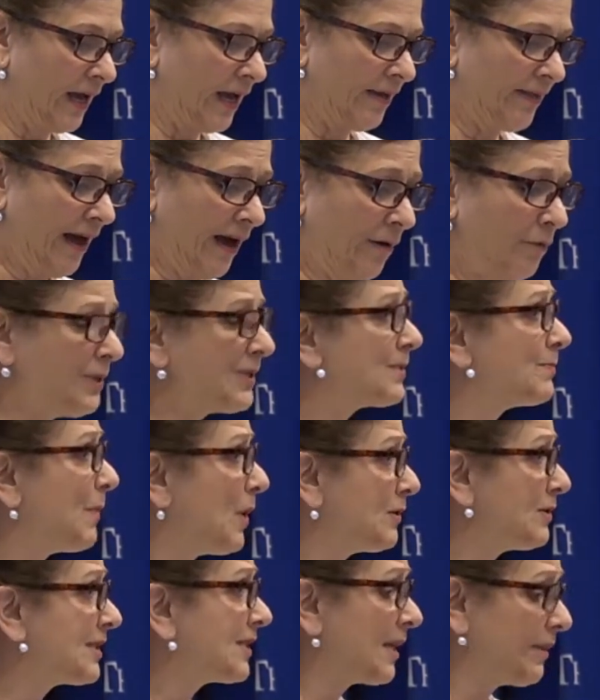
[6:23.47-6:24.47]
And that was
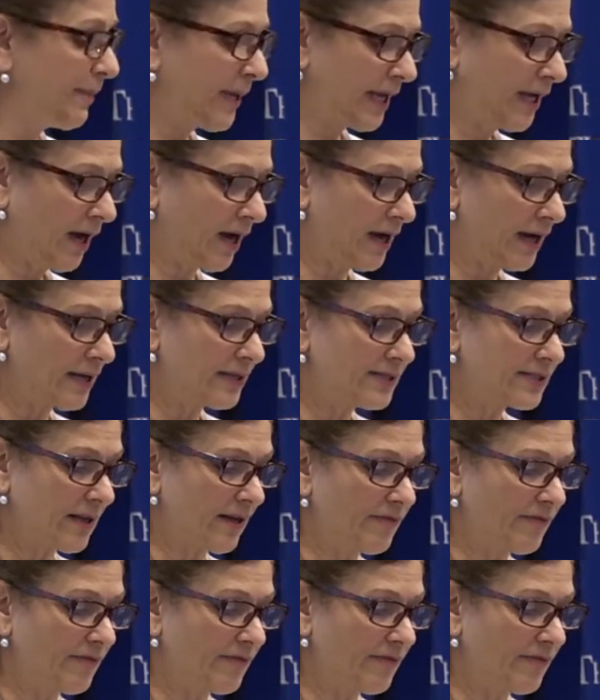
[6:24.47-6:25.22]
mostly because